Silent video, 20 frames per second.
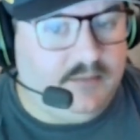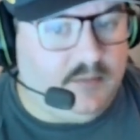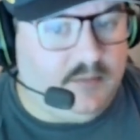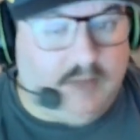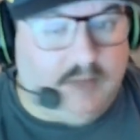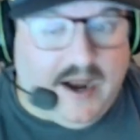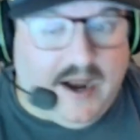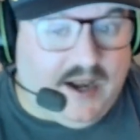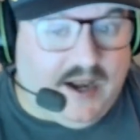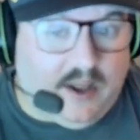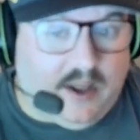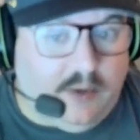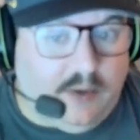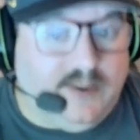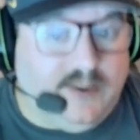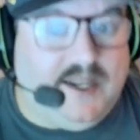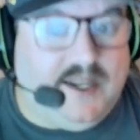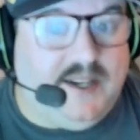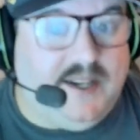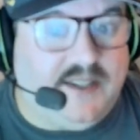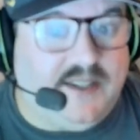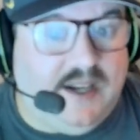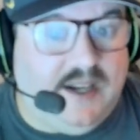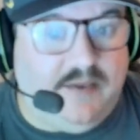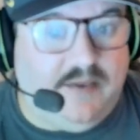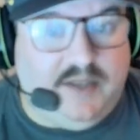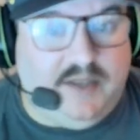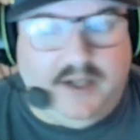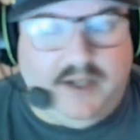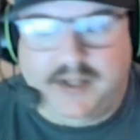Might not lose any
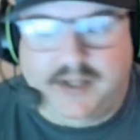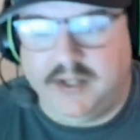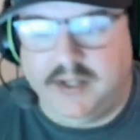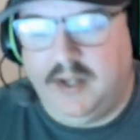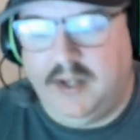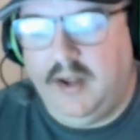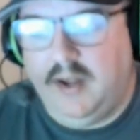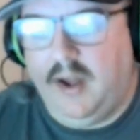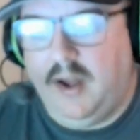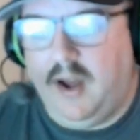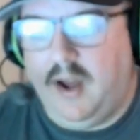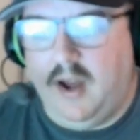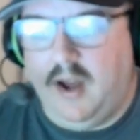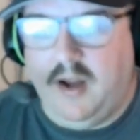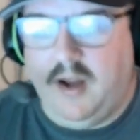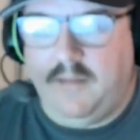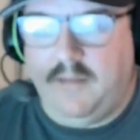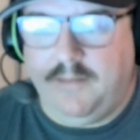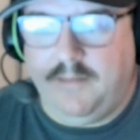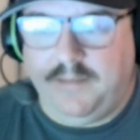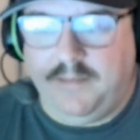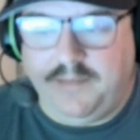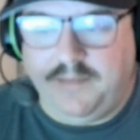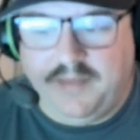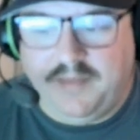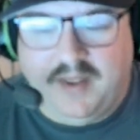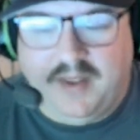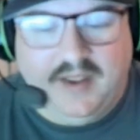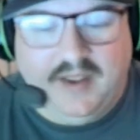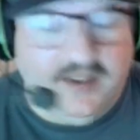safeties.
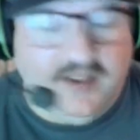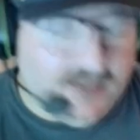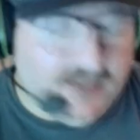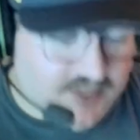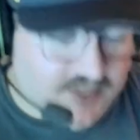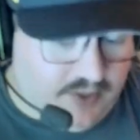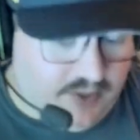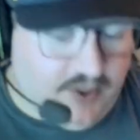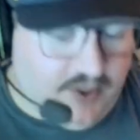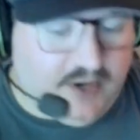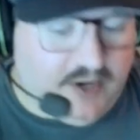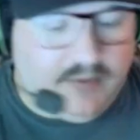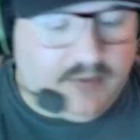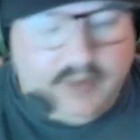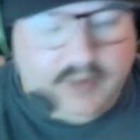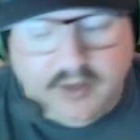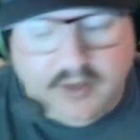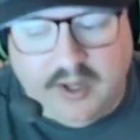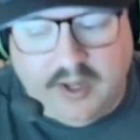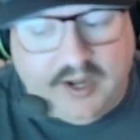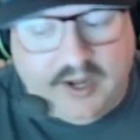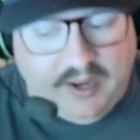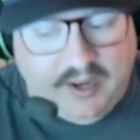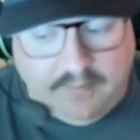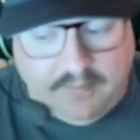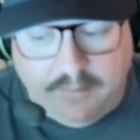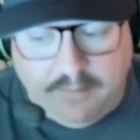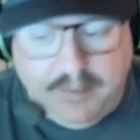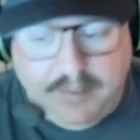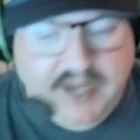
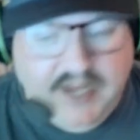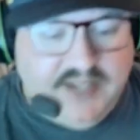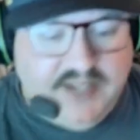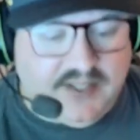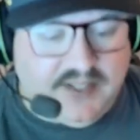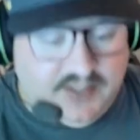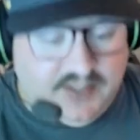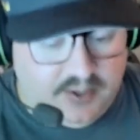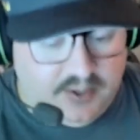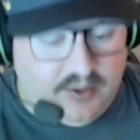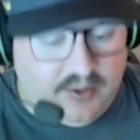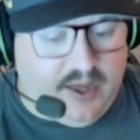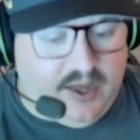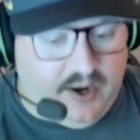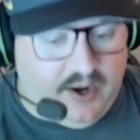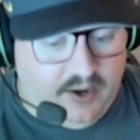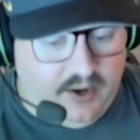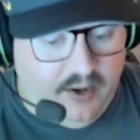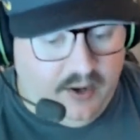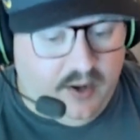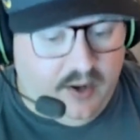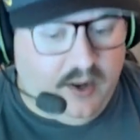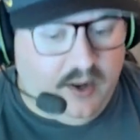Pieces are there.